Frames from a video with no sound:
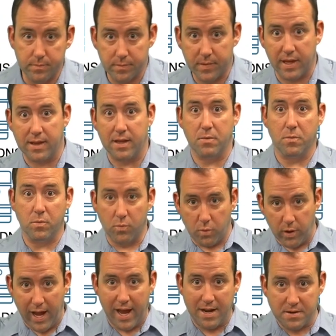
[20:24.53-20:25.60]
And then
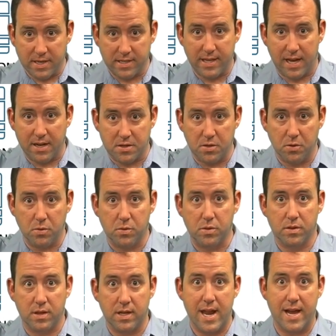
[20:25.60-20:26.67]
we address that to
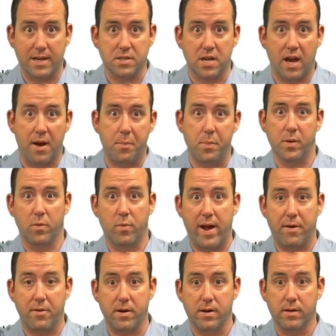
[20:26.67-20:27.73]
the next hop
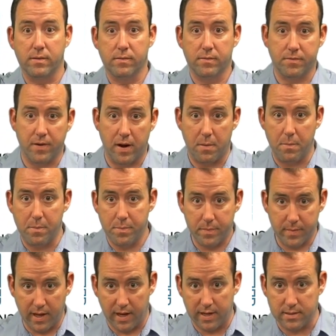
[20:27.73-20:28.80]
router from
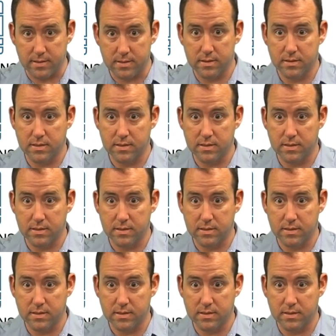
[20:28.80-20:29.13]
us,